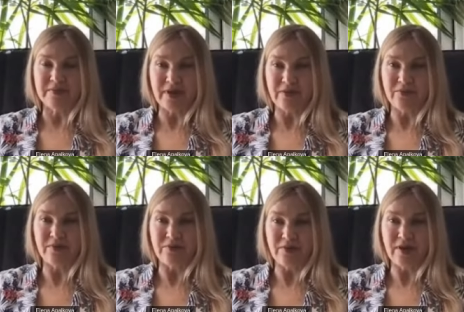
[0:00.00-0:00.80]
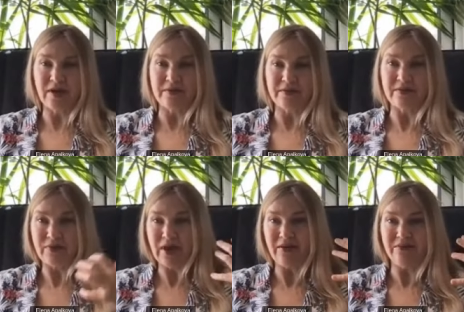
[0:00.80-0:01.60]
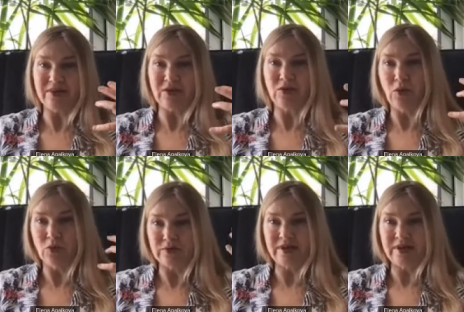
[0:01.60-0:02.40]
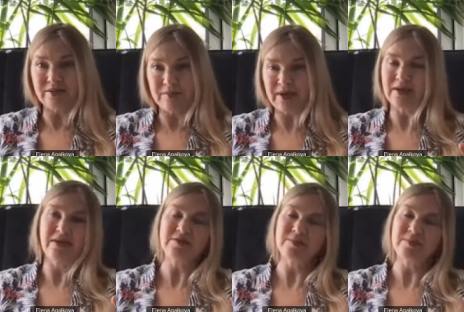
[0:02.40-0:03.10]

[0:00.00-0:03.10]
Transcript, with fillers: Yeah, we, we are, we have that goal-oriented mechanism.